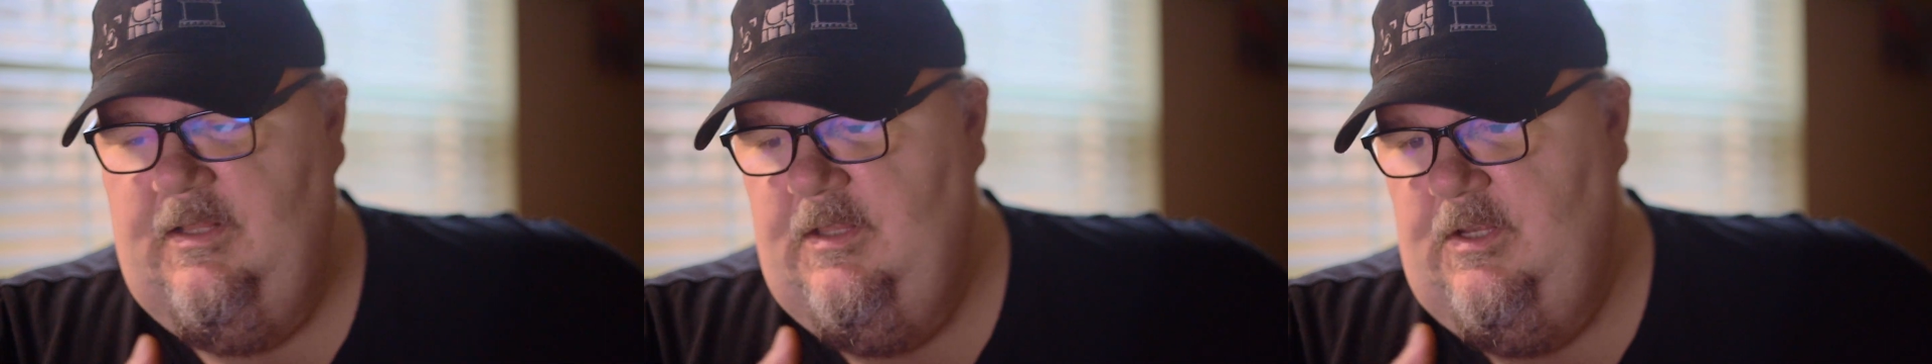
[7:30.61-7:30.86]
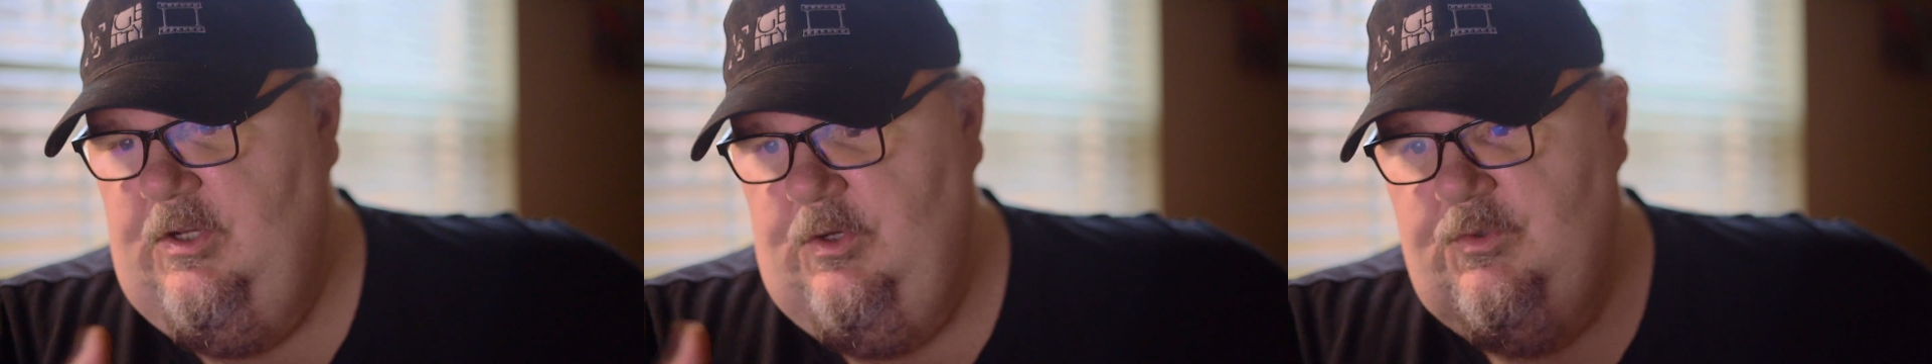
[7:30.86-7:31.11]

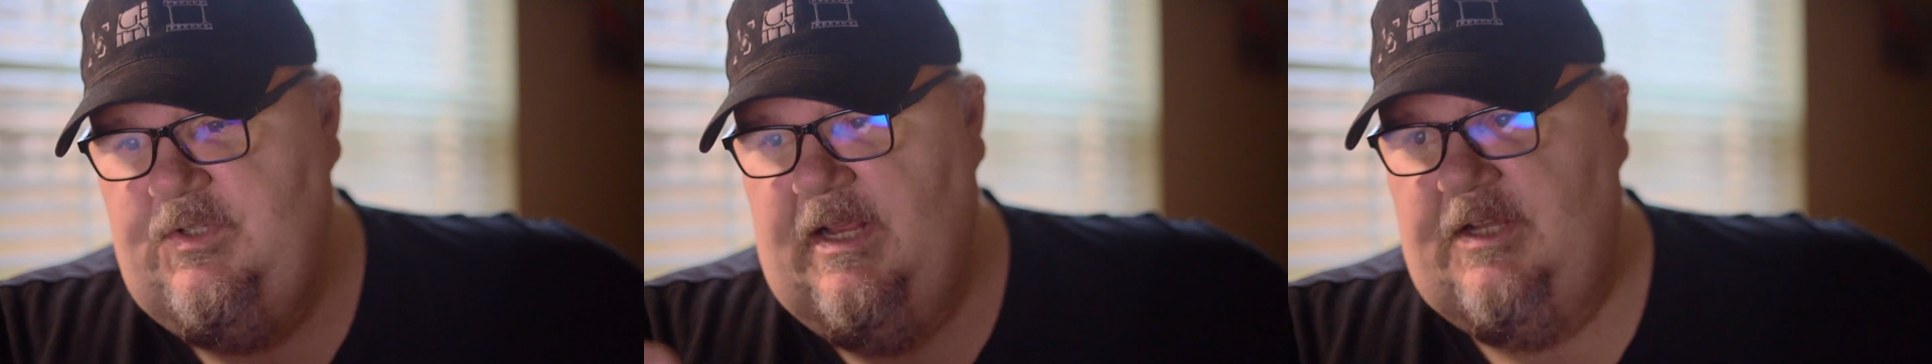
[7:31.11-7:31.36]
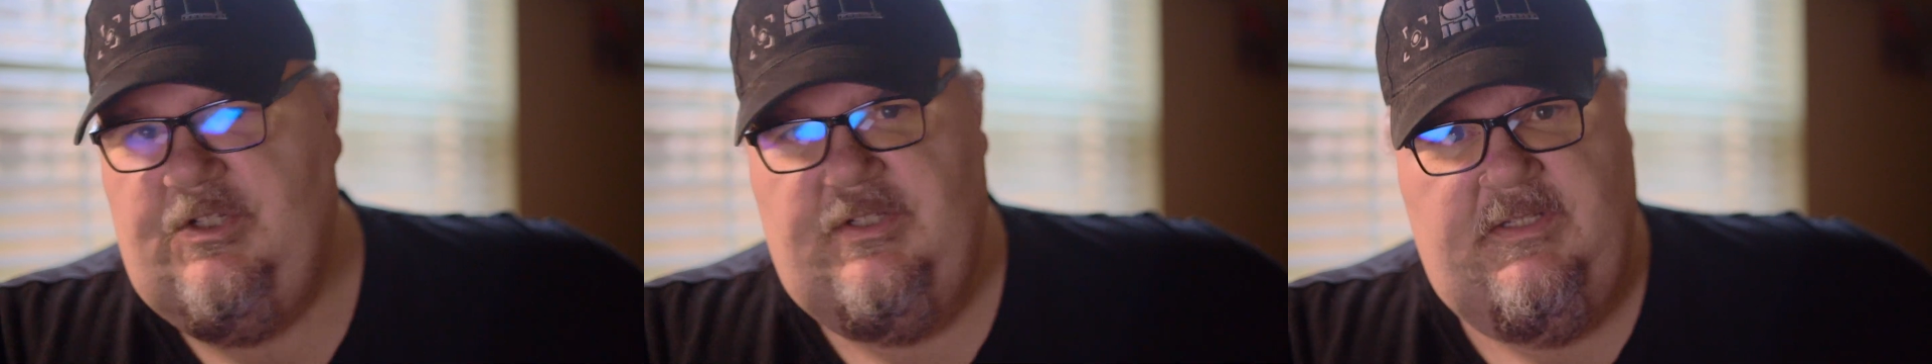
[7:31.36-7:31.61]
the news
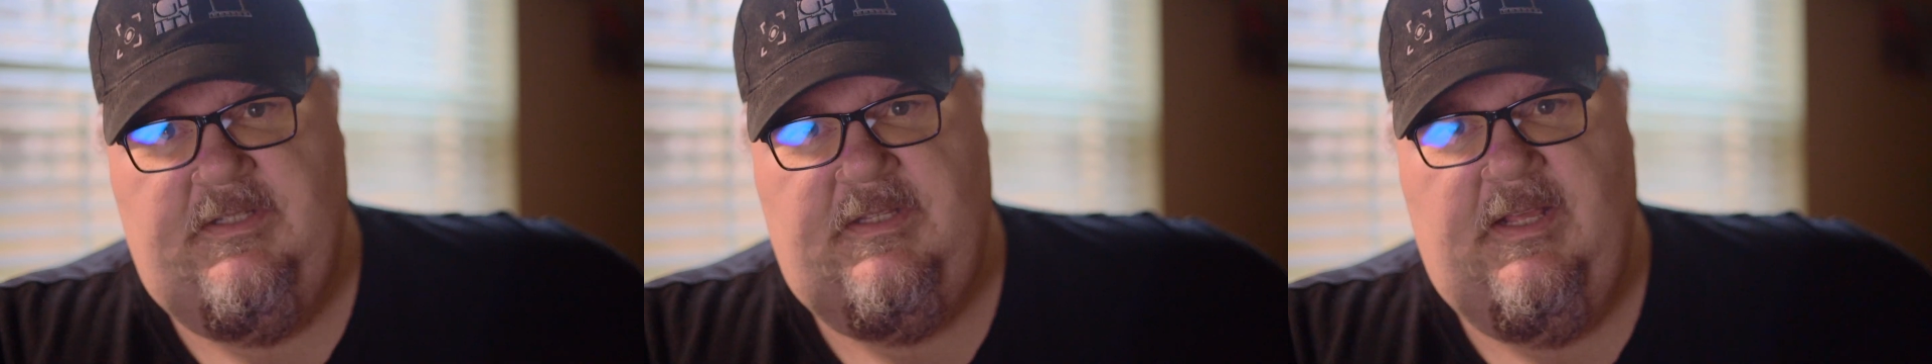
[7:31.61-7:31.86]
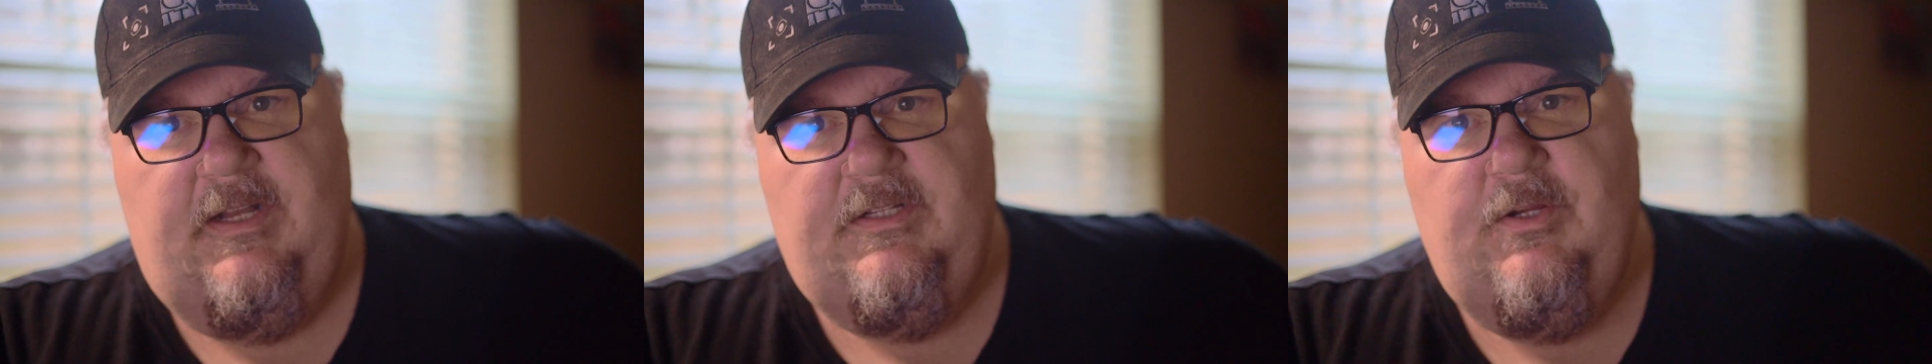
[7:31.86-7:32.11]
stations in
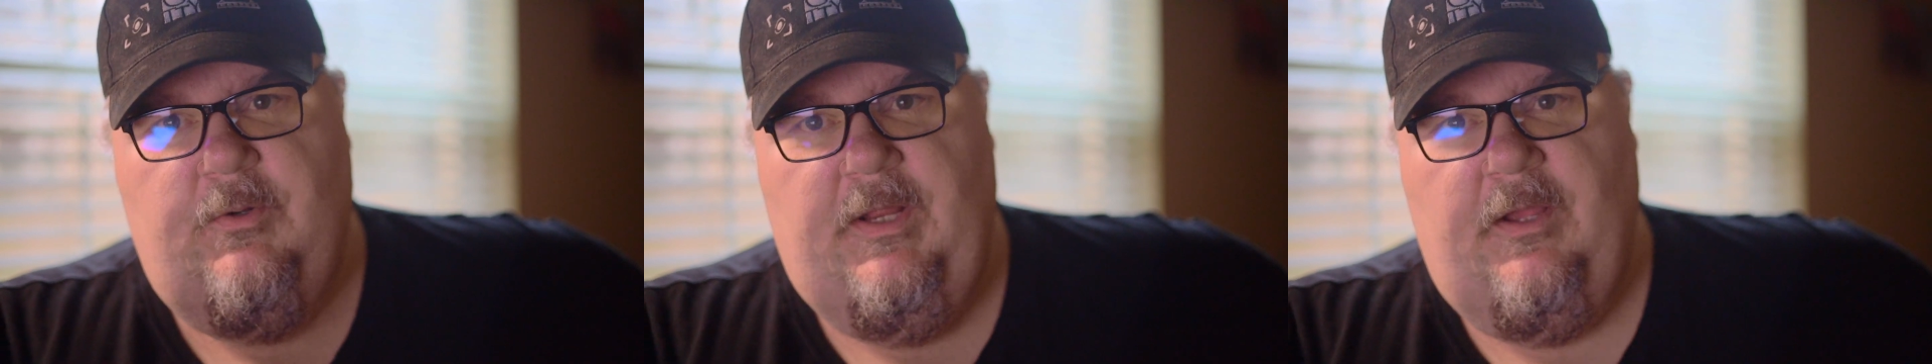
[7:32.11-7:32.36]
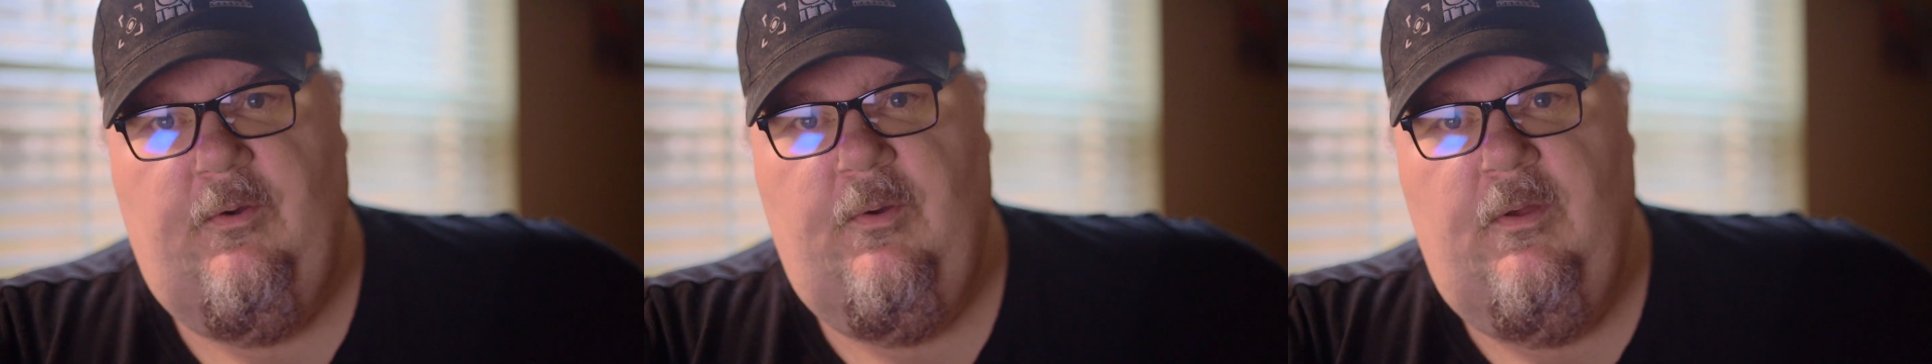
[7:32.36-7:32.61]
San
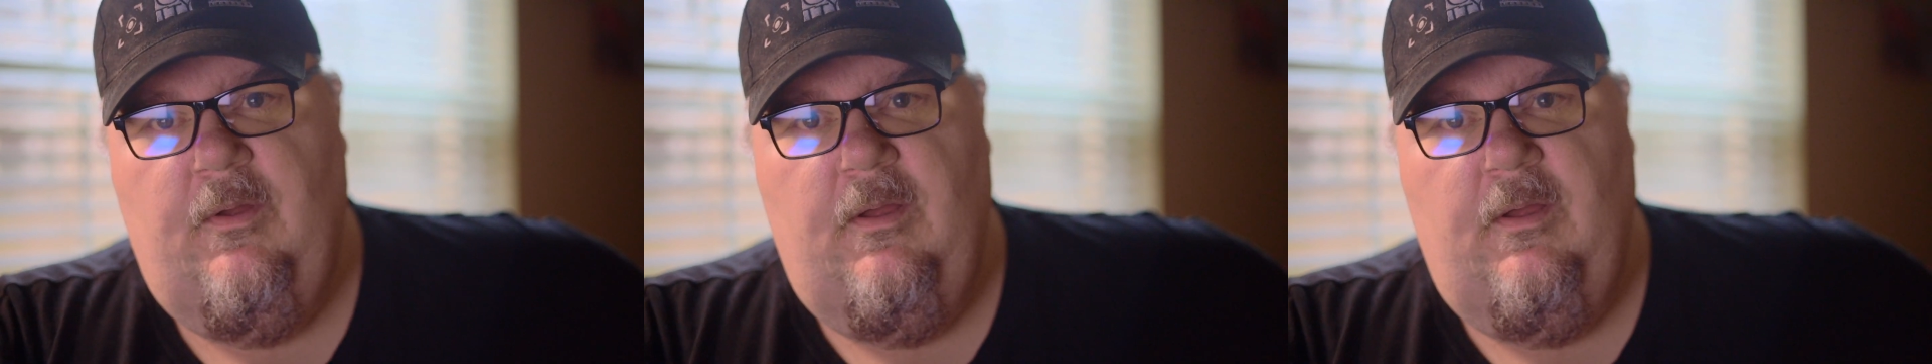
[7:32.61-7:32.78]
Antonio,